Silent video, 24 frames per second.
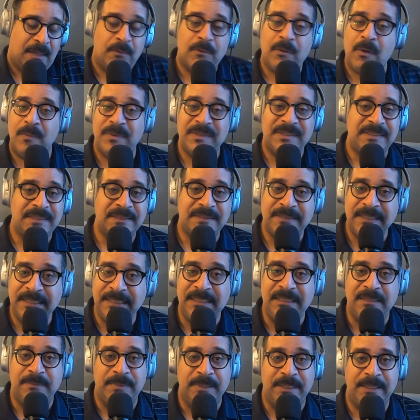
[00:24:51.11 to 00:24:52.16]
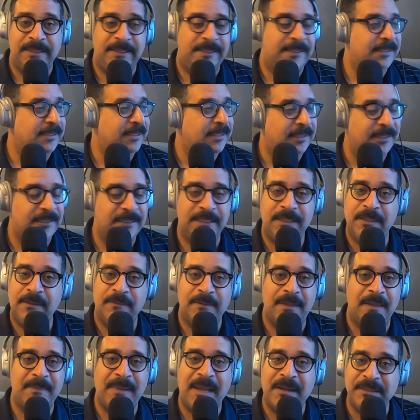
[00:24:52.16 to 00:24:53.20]
I don't always succeed, but
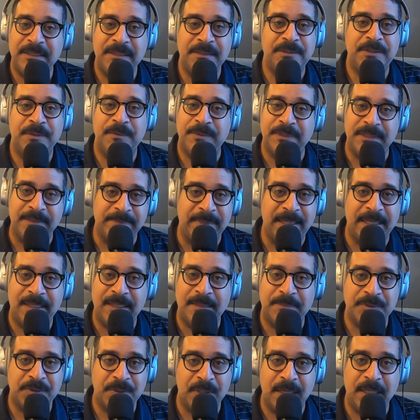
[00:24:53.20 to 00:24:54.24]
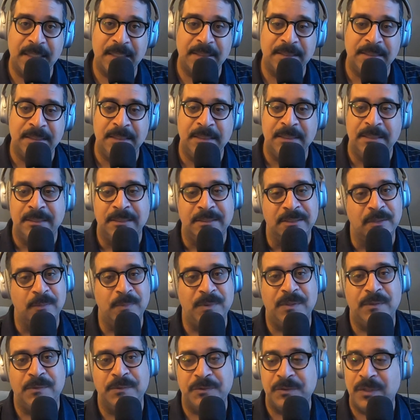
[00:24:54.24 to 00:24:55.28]
I'm out here doing it, man. I'm trying.
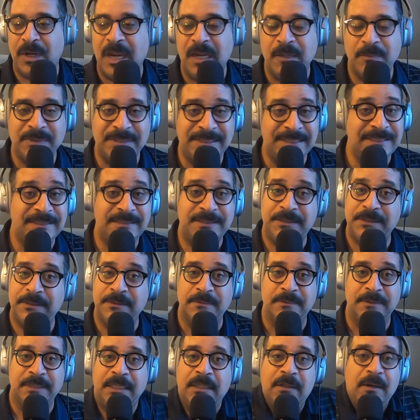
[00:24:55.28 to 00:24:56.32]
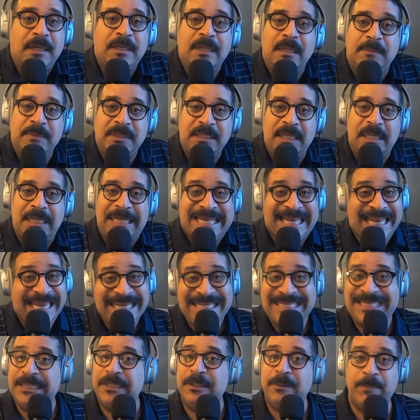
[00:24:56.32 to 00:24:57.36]
So we're going to try it with this too. Here I am again,
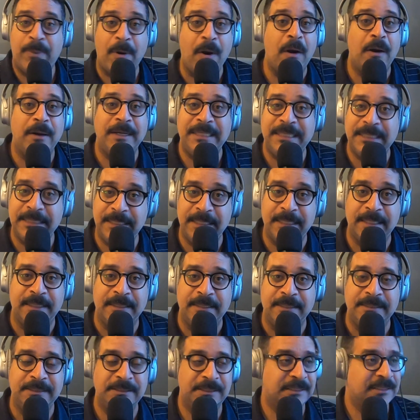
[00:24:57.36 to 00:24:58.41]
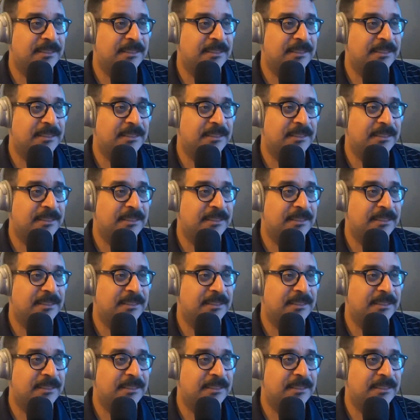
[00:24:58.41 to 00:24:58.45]
late to the party again.